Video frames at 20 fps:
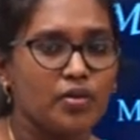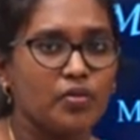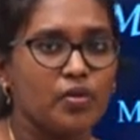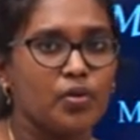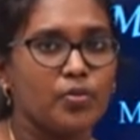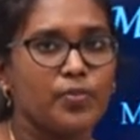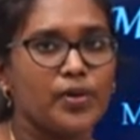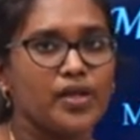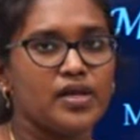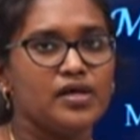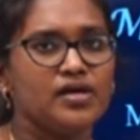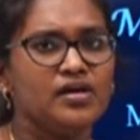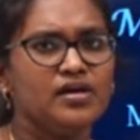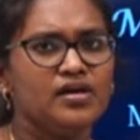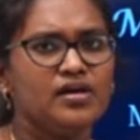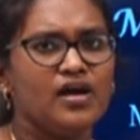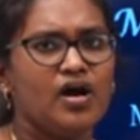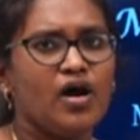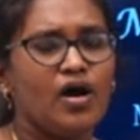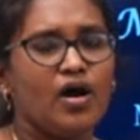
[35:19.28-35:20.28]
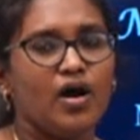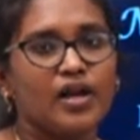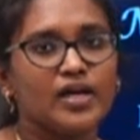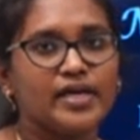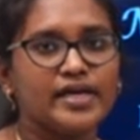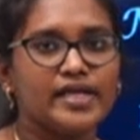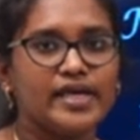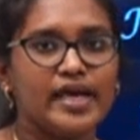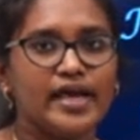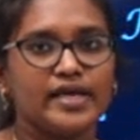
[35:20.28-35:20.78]
open a
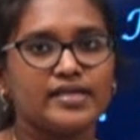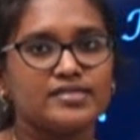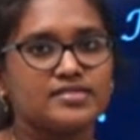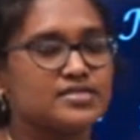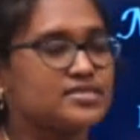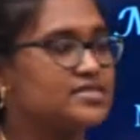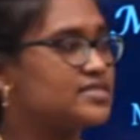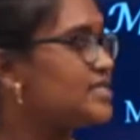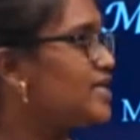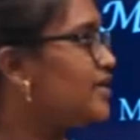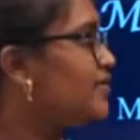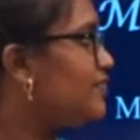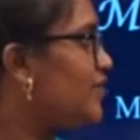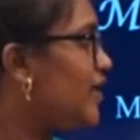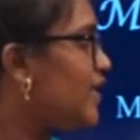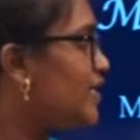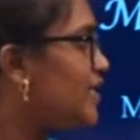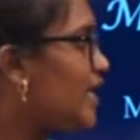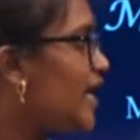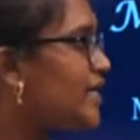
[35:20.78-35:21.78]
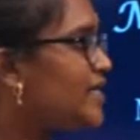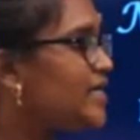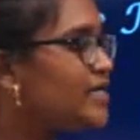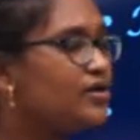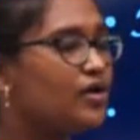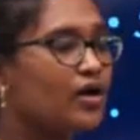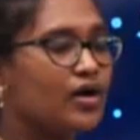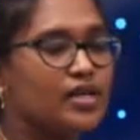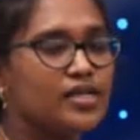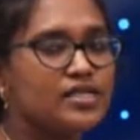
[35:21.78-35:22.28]
already existing file. That
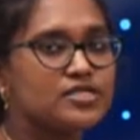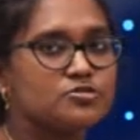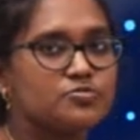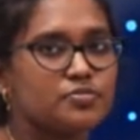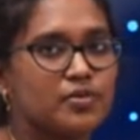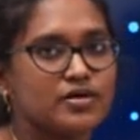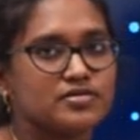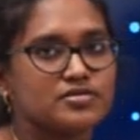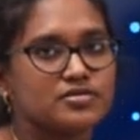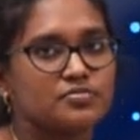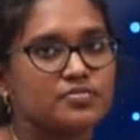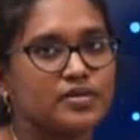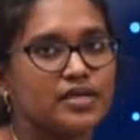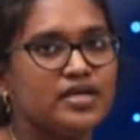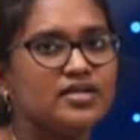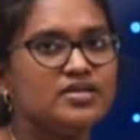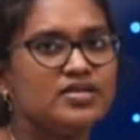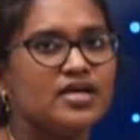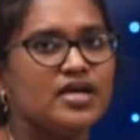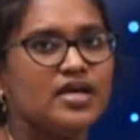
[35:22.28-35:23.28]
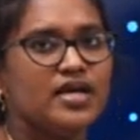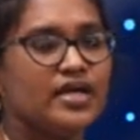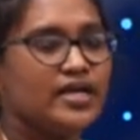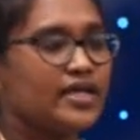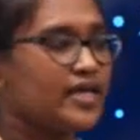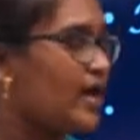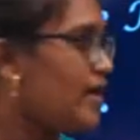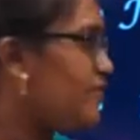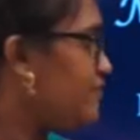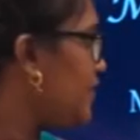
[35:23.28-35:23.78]
and all is possible in
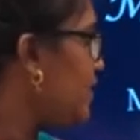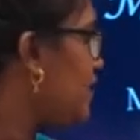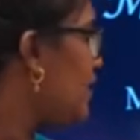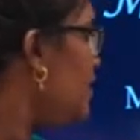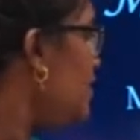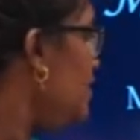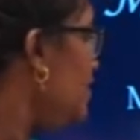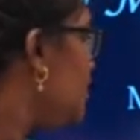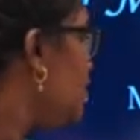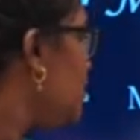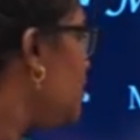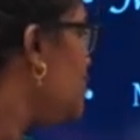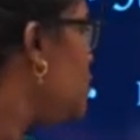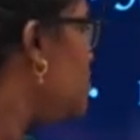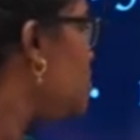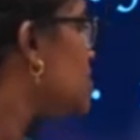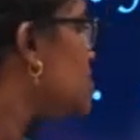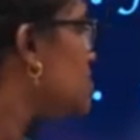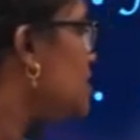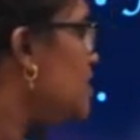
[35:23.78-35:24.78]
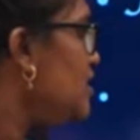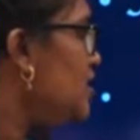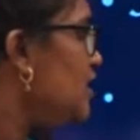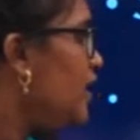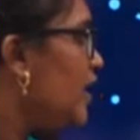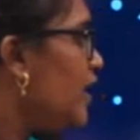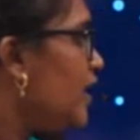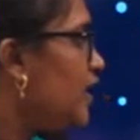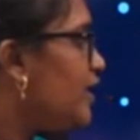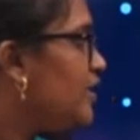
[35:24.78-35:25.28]
graphical user
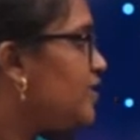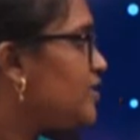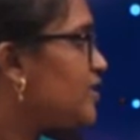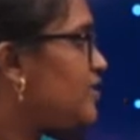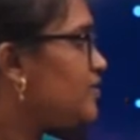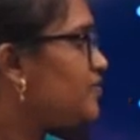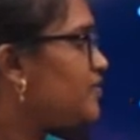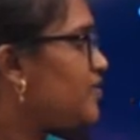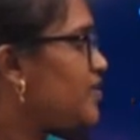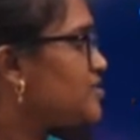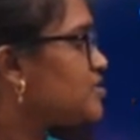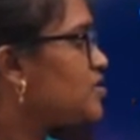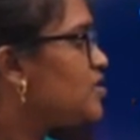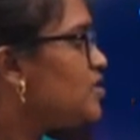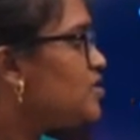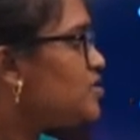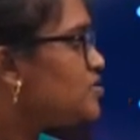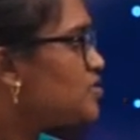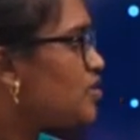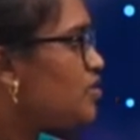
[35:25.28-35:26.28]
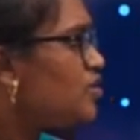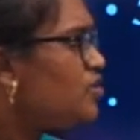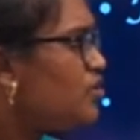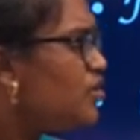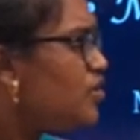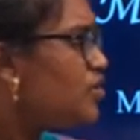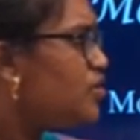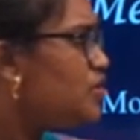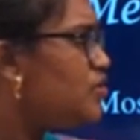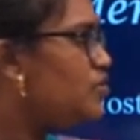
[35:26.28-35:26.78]
interface.
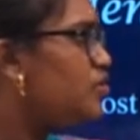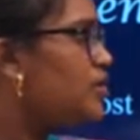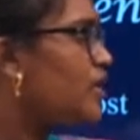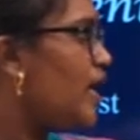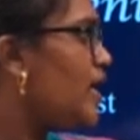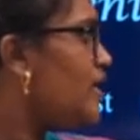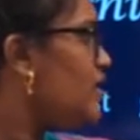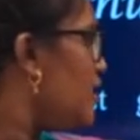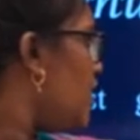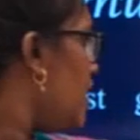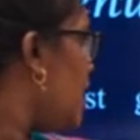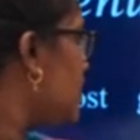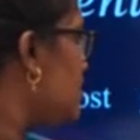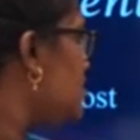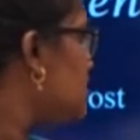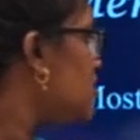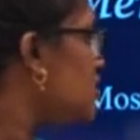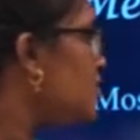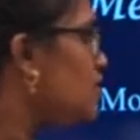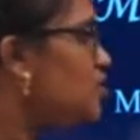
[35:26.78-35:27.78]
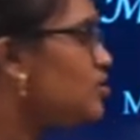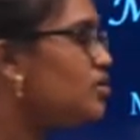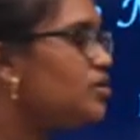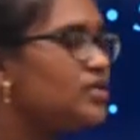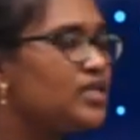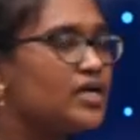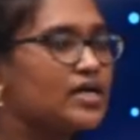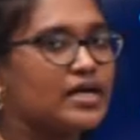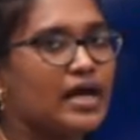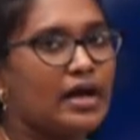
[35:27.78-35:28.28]
So you can execute
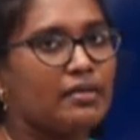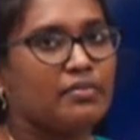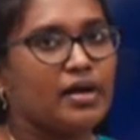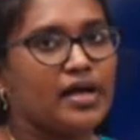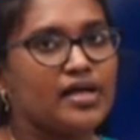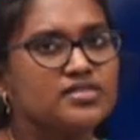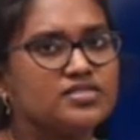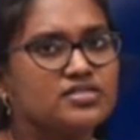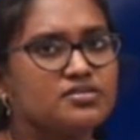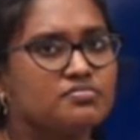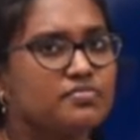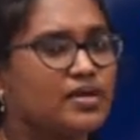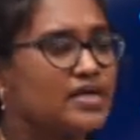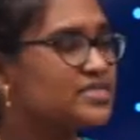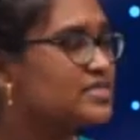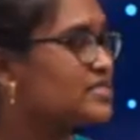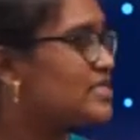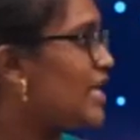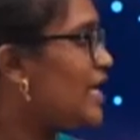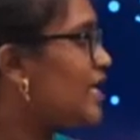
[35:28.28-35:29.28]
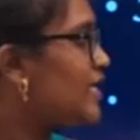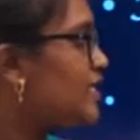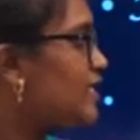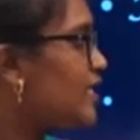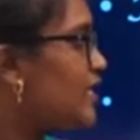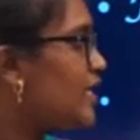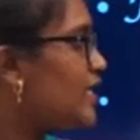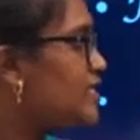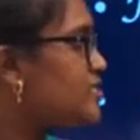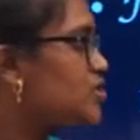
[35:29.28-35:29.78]
the commands by
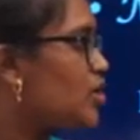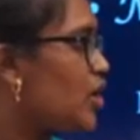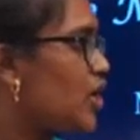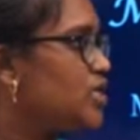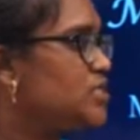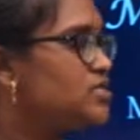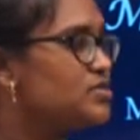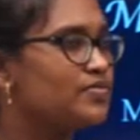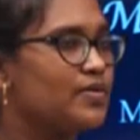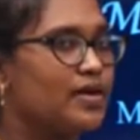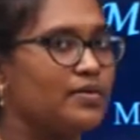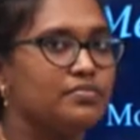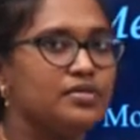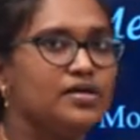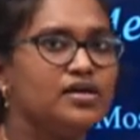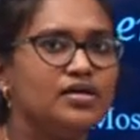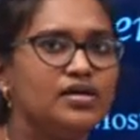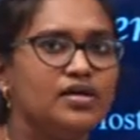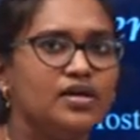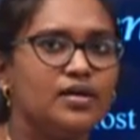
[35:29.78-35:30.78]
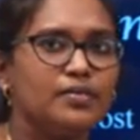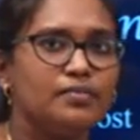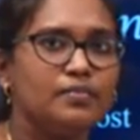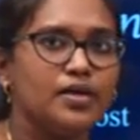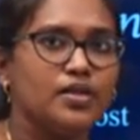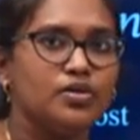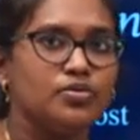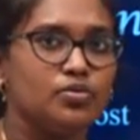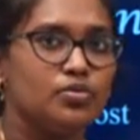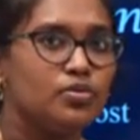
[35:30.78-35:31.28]
selecting a choice from a
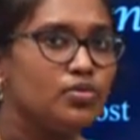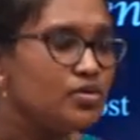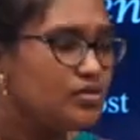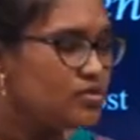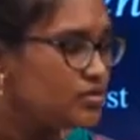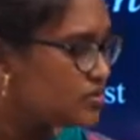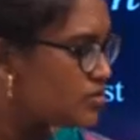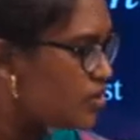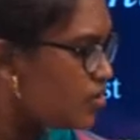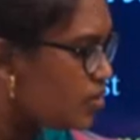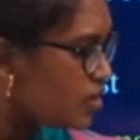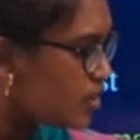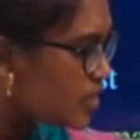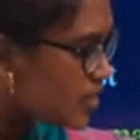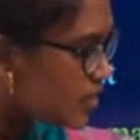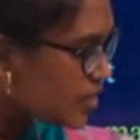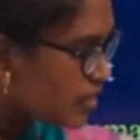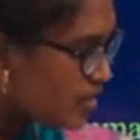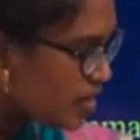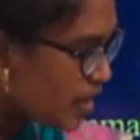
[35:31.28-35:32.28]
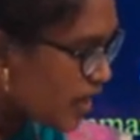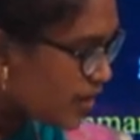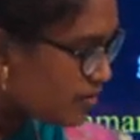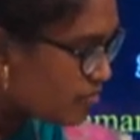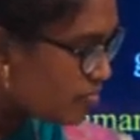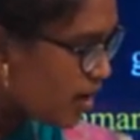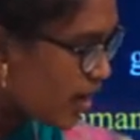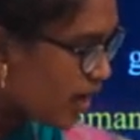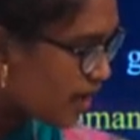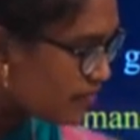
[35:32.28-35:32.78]
menu. So here I
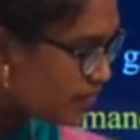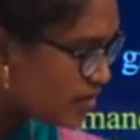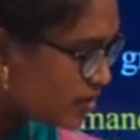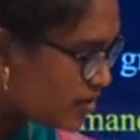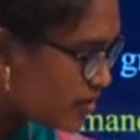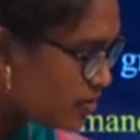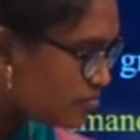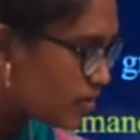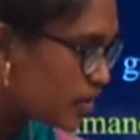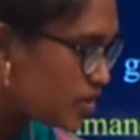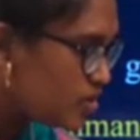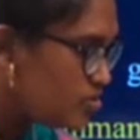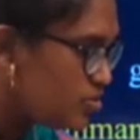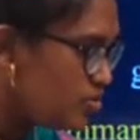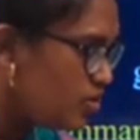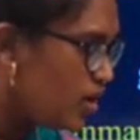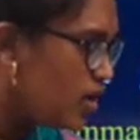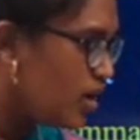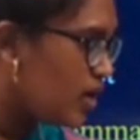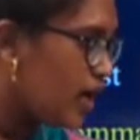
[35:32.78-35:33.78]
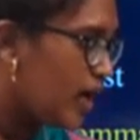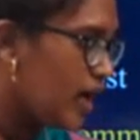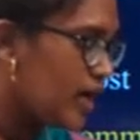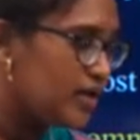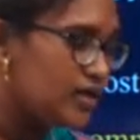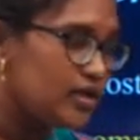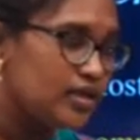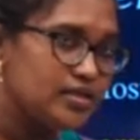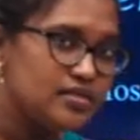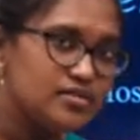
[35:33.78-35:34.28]
am having a menu,
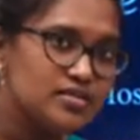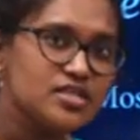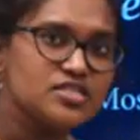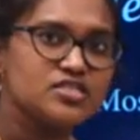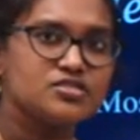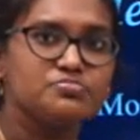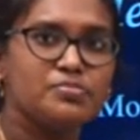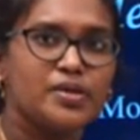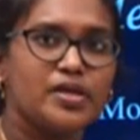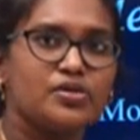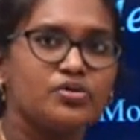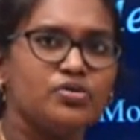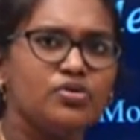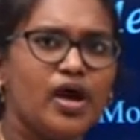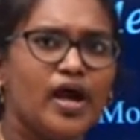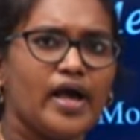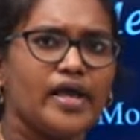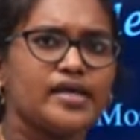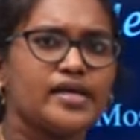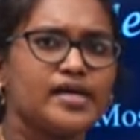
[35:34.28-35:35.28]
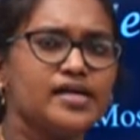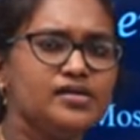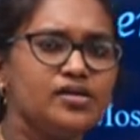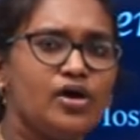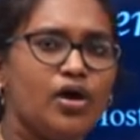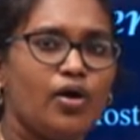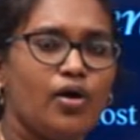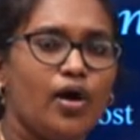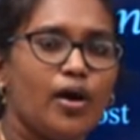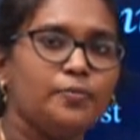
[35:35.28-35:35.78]
and in this menu I can
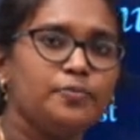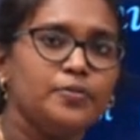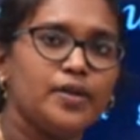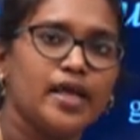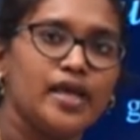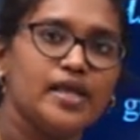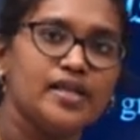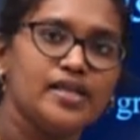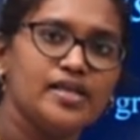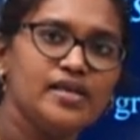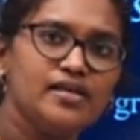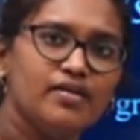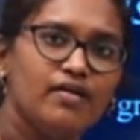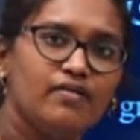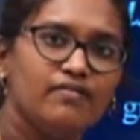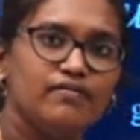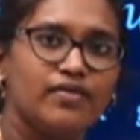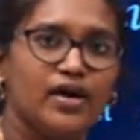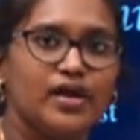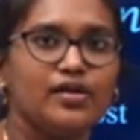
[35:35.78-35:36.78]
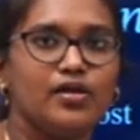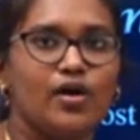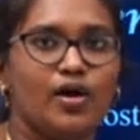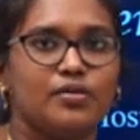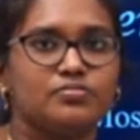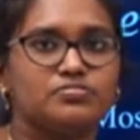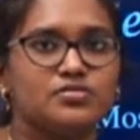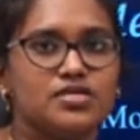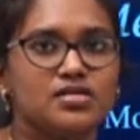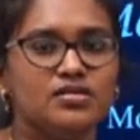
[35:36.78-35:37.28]
opt any one
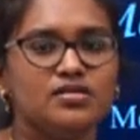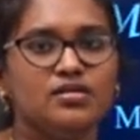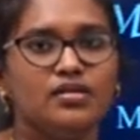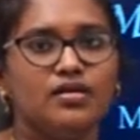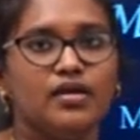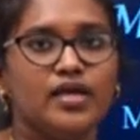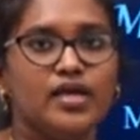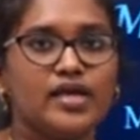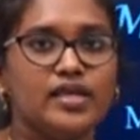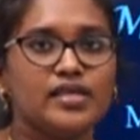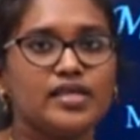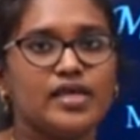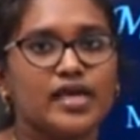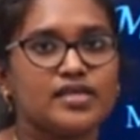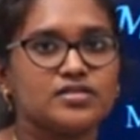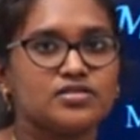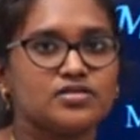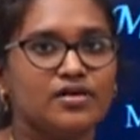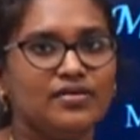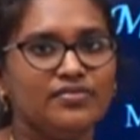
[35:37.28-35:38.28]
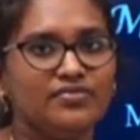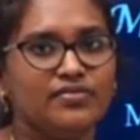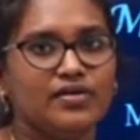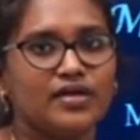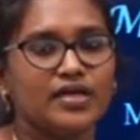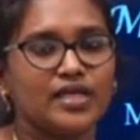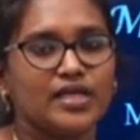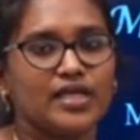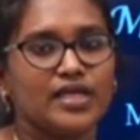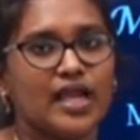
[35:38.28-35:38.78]
option in case of
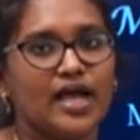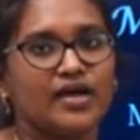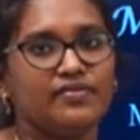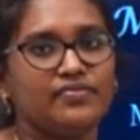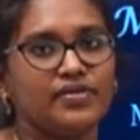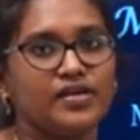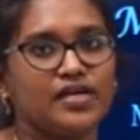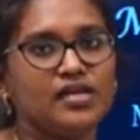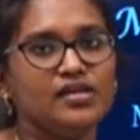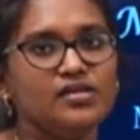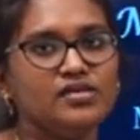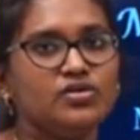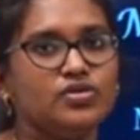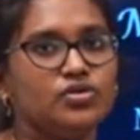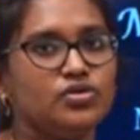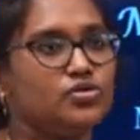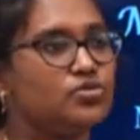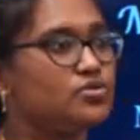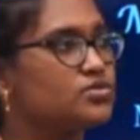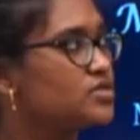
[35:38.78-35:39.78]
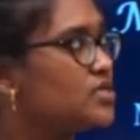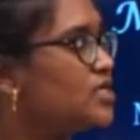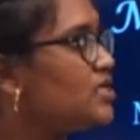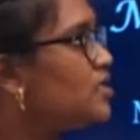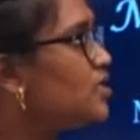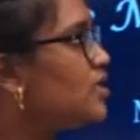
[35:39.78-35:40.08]
graphical user